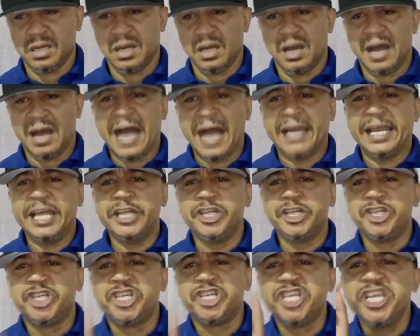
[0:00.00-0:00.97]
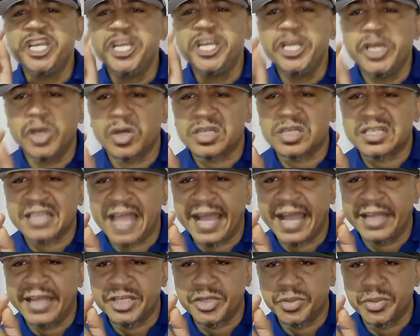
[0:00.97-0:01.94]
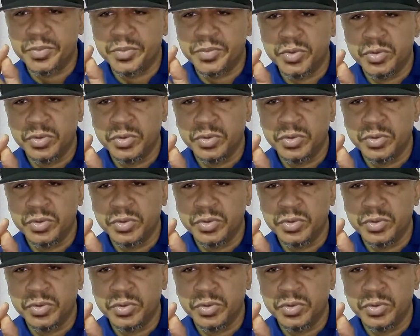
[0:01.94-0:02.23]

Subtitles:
And a genius like Tinubu